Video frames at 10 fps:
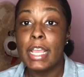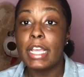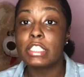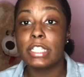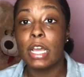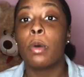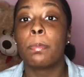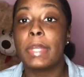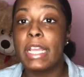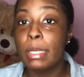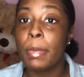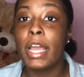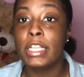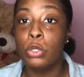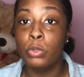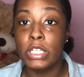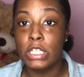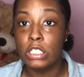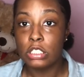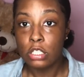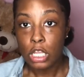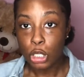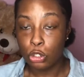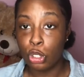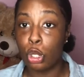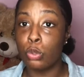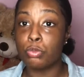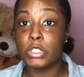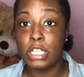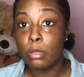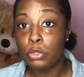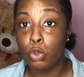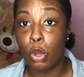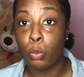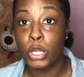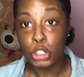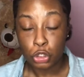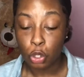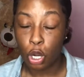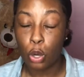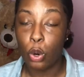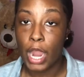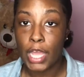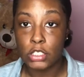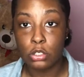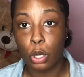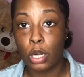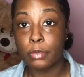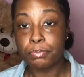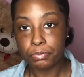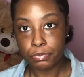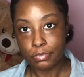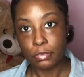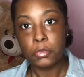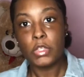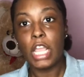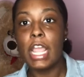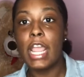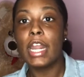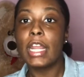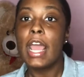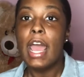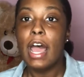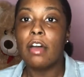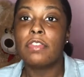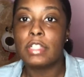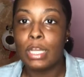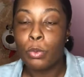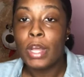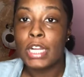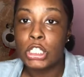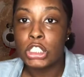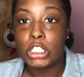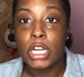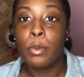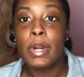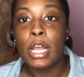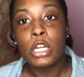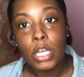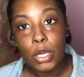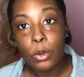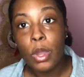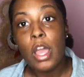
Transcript: and to help anybody who needs, you know, tips on where to start or how to start. And I feel like, why not just share what I know